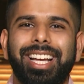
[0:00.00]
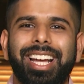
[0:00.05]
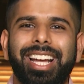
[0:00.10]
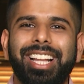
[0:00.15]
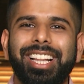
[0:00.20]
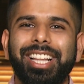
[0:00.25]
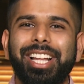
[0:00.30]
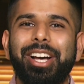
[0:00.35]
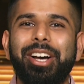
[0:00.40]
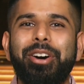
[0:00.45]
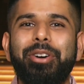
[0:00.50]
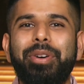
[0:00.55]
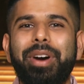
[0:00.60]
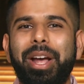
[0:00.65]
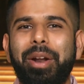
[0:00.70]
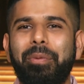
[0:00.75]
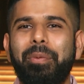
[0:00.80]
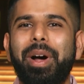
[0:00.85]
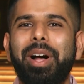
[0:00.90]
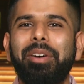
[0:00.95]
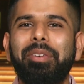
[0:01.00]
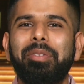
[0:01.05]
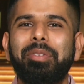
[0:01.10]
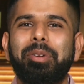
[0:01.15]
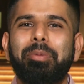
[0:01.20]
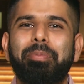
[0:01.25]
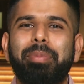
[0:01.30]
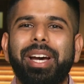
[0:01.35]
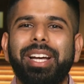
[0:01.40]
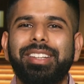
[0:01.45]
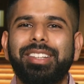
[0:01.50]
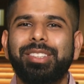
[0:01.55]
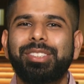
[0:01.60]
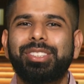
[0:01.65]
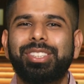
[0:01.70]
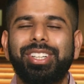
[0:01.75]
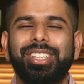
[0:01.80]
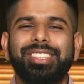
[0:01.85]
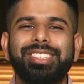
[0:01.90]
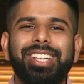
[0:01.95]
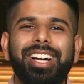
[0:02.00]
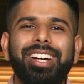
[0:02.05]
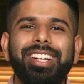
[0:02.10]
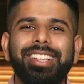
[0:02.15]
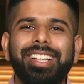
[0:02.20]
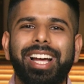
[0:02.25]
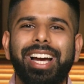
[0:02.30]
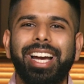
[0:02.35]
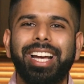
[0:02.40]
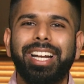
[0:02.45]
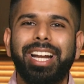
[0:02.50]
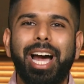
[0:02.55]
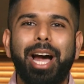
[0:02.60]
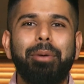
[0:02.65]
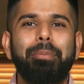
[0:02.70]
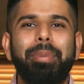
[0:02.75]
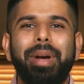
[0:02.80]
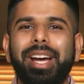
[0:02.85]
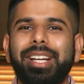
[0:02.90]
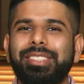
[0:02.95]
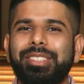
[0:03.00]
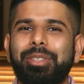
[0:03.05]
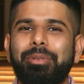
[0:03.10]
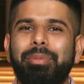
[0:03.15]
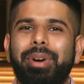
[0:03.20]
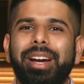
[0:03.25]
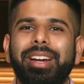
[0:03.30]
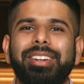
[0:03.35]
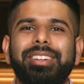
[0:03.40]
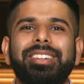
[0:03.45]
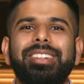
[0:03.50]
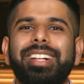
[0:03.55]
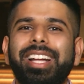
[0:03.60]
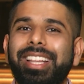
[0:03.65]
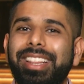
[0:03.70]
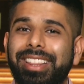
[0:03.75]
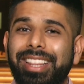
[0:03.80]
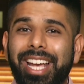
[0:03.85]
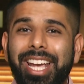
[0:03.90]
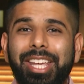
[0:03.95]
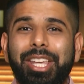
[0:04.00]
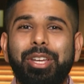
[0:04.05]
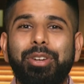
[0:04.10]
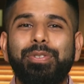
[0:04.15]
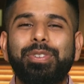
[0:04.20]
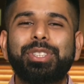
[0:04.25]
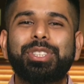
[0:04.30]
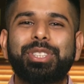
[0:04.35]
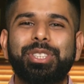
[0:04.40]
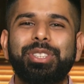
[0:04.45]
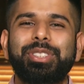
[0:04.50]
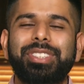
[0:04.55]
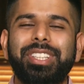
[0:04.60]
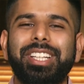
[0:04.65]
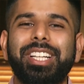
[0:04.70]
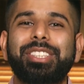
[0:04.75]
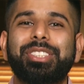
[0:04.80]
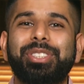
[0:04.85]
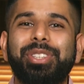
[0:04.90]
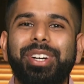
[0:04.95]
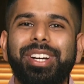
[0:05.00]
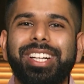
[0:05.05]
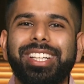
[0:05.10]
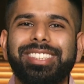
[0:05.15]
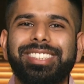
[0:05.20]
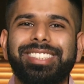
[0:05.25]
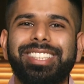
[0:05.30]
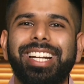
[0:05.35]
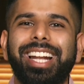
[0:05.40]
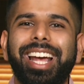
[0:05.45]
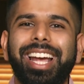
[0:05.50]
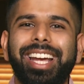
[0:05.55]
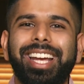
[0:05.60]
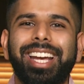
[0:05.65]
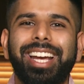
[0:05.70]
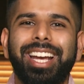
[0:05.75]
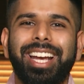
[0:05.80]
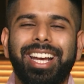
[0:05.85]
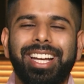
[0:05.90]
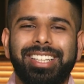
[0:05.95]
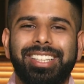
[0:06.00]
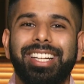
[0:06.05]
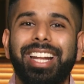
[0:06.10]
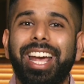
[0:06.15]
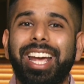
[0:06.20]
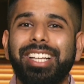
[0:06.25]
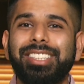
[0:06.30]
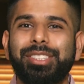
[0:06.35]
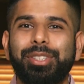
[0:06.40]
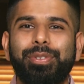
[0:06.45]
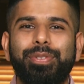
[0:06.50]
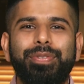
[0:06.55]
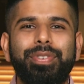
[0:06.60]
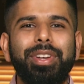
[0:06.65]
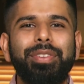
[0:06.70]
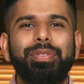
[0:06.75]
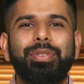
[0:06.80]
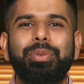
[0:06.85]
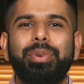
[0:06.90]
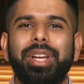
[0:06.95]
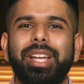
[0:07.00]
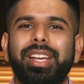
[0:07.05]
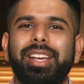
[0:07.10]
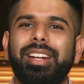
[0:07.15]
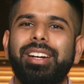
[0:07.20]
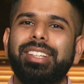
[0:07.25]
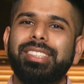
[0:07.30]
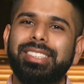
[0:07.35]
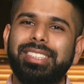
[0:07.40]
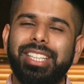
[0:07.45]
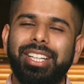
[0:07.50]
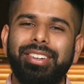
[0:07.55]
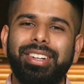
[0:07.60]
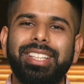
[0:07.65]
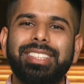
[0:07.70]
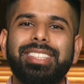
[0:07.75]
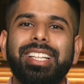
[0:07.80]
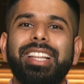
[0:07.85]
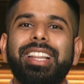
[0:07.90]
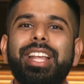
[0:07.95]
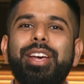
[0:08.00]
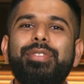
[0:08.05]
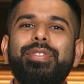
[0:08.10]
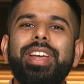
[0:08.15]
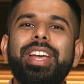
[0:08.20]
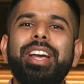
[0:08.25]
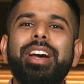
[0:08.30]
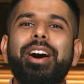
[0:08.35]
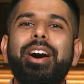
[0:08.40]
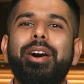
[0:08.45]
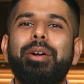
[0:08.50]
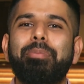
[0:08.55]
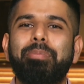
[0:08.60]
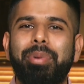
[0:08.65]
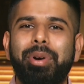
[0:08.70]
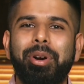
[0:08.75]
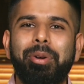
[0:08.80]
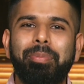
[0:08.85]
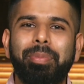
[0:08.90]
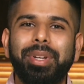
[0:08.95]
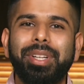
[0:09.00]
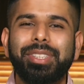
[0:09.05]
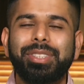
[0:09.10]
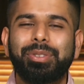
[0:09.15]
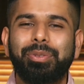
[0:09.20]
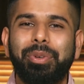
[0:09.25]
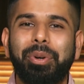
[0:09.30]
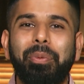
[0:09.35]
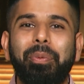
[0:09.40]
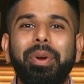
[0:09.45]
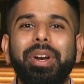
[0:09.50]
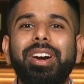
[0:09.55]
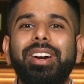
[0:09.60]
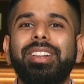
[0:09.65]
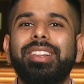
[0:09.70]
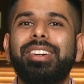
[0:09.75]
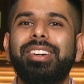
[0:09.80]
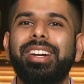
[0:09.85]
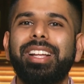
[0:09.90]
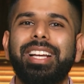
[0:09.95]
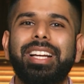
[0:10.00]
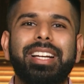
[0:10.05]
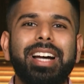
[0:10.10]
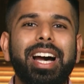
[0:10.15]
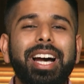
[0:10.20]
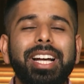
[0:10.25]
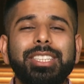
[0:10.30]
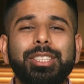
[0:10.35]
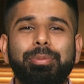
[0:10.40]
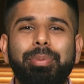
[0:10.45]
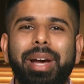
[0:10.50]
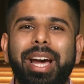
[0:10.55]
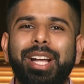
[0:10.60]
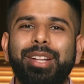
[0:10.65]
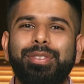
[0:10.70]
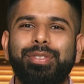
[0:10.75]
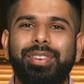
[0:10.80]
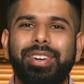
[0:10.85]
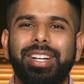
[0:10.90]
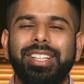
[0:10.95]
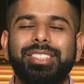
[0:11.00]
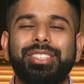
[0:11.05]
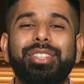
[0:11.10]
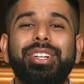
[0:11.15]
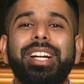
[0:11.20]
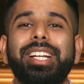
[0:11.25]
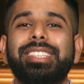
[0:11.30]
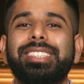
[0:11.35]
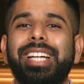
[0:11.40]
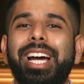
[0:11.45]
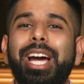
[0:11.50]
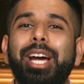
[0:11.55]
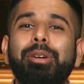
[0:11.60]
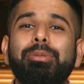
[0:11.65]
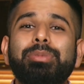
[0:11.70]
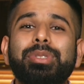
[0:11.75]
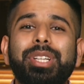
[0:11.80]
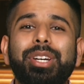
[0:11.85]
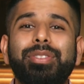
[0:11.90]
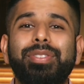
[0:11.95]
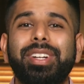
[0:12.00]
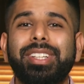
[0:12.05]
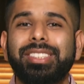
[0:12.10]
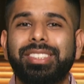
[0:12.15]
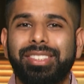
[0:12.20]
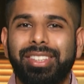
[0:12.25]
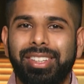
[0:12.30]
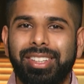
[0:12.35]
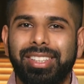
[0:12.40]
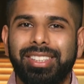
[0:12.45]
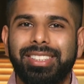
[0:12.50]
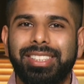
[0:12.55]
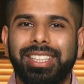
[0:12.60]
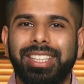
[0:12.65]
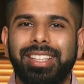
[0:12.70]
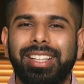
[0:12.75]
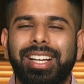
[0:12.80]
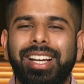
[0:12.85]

Hello and welcome to Bethel Church Online. I'm Pastor Michael and thank you for choosing to join us today. Today is the fifth week in our series, Living on Purpose, where we are learning God's path for us during times of uncertainty.